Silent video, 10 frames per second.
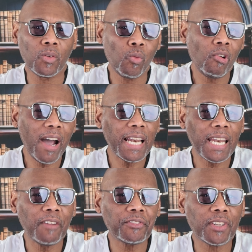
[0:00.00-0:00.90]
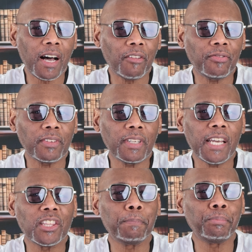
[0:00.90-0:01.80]
Where I left off
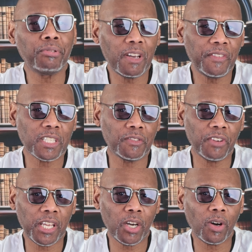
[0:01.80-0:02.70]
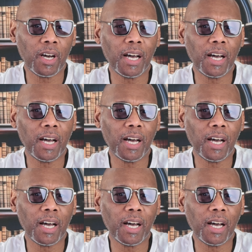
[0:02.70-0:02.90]
in the previous video,